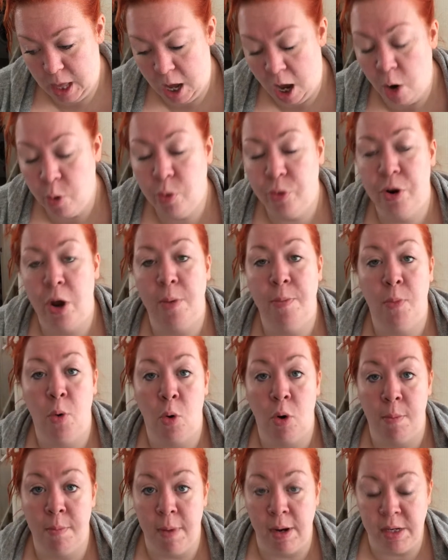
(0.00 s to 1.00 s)
will know
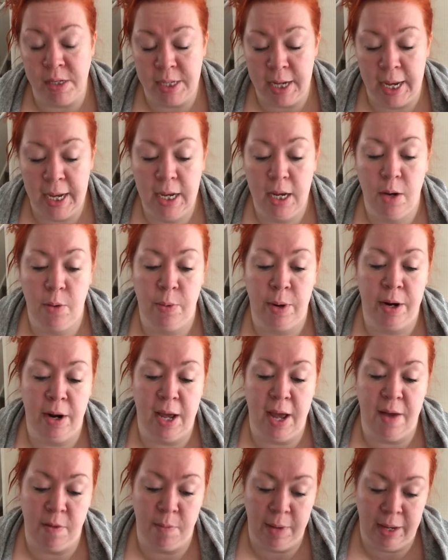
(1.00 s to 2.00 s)
more on Monday when
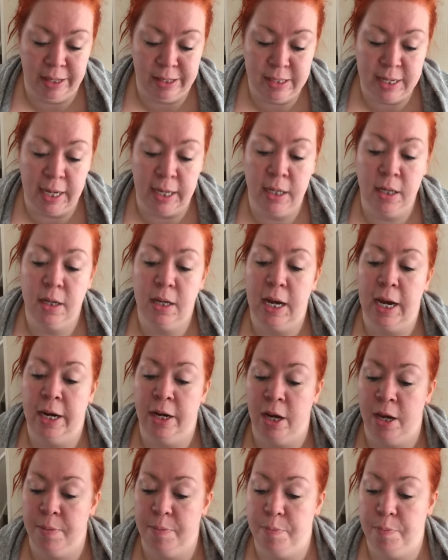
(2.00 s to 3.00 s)
I have a meeting
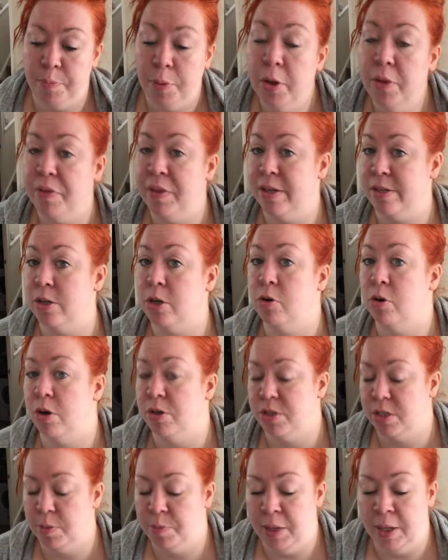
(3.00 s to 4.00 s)
and I put this
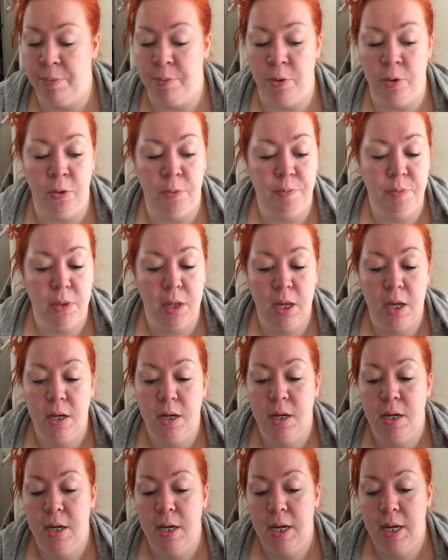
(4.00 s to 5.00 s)
across to people
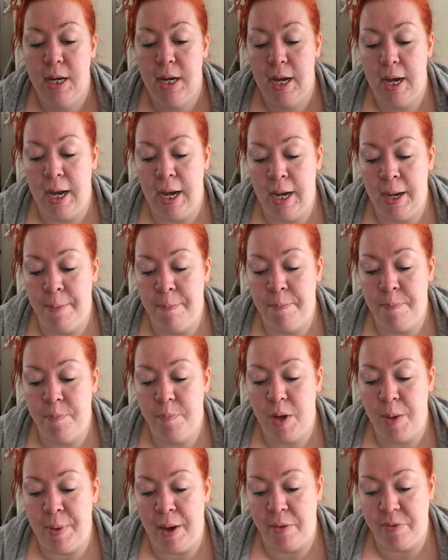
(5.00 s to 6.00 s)

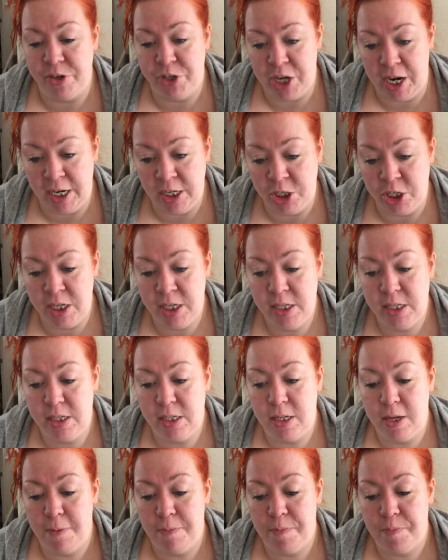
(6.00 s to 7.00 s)
about the
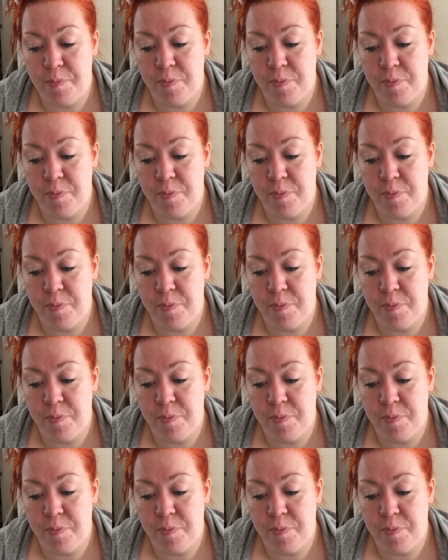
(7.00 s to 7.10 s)
changes.